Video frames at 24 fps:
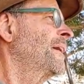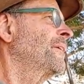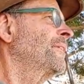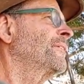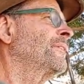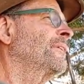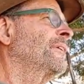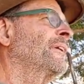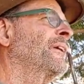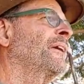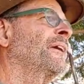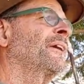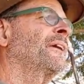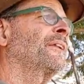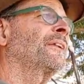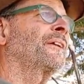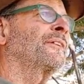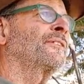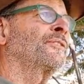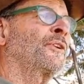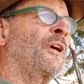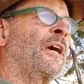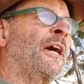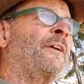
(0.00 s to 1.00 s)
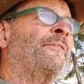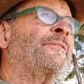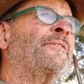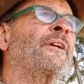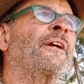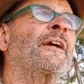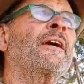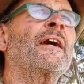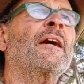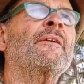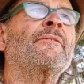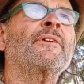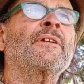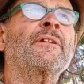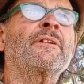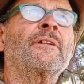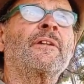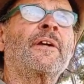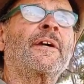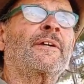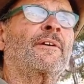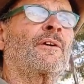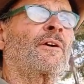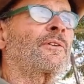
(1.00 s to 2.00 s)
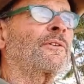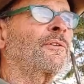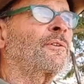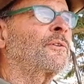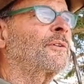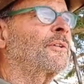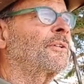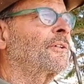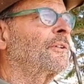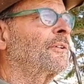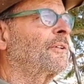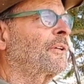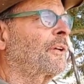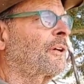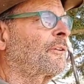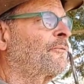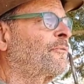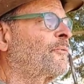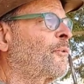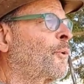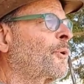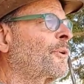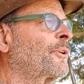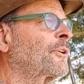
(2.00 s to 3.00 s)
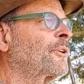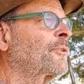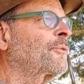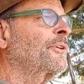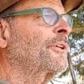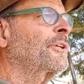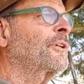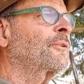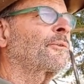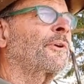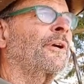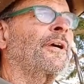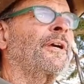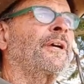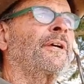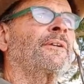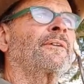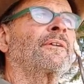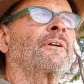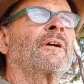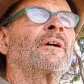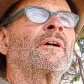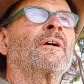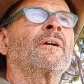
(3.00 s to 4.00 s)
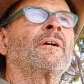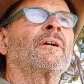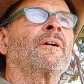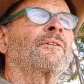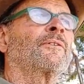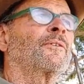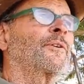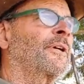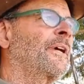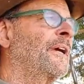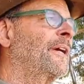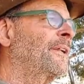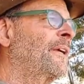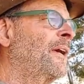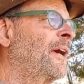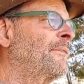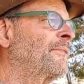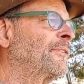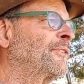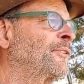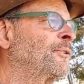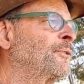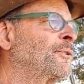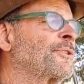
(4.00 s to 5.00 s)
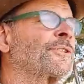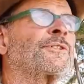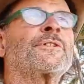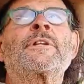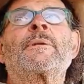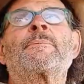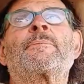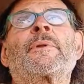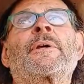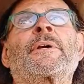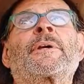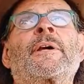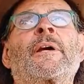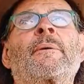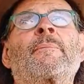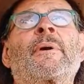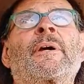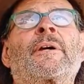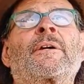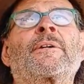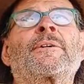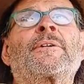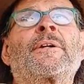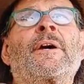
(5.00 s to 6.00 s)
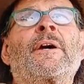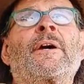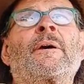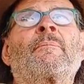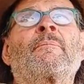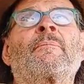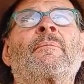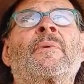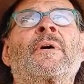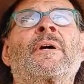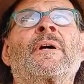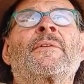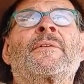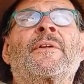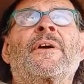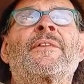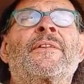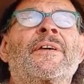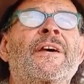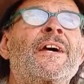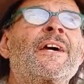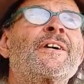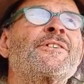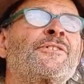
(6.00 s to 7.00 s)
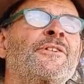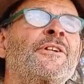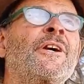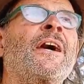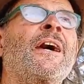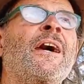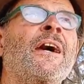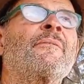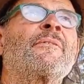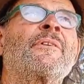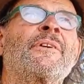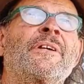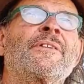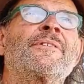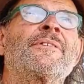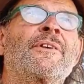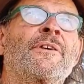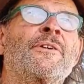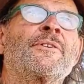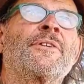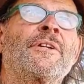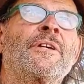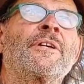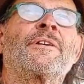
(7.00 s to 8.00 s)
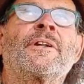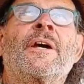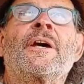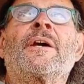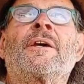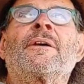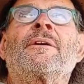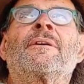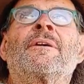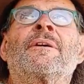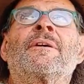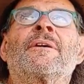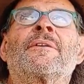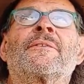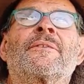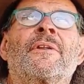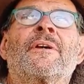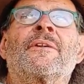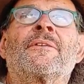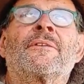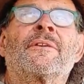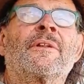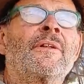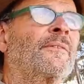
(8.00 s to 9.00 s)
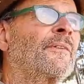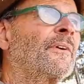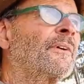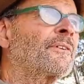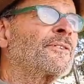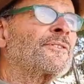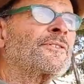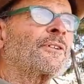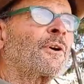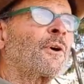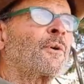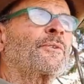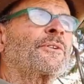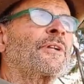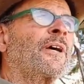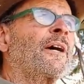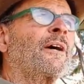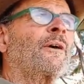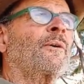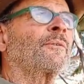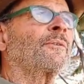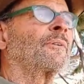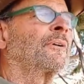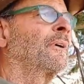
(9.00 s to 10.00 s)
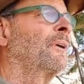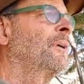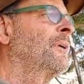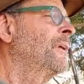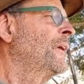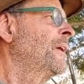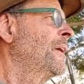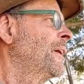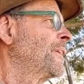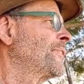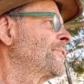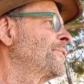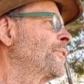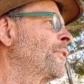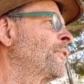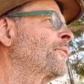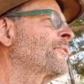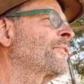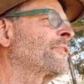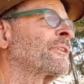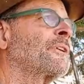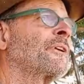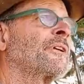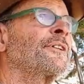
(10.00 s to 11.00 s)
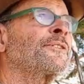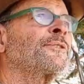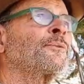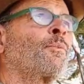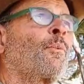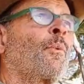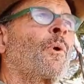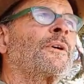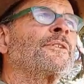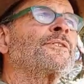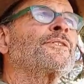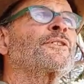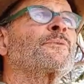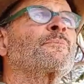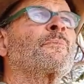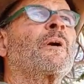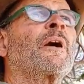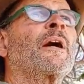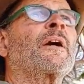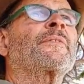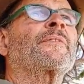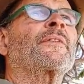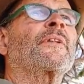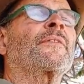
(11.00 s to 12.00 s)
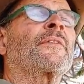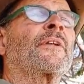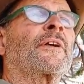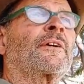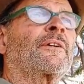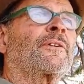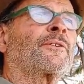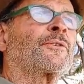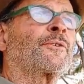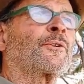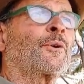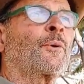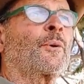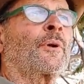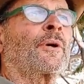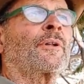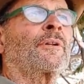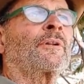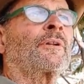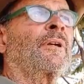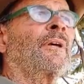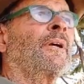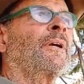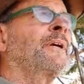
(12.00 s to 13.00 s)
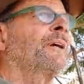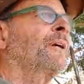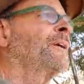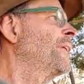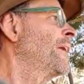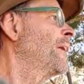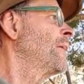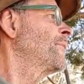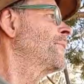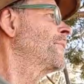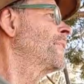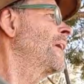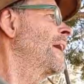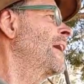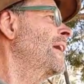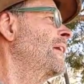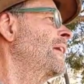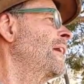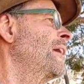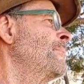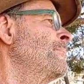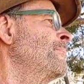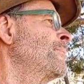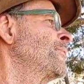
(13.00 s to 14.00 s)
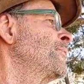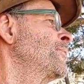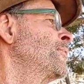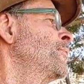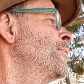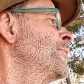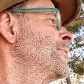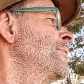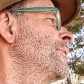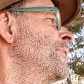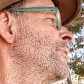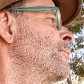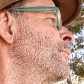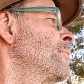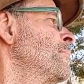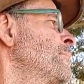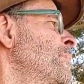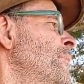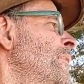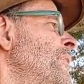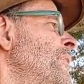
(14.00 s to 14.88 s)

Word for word: and you have to have it like on only like a 4-degree grade. You can't have it too steep. They can't make a dam. They actually have it in their DNA. Oh, they're so down. Yeah. And so there is one spot that they could do it. Now the opportunity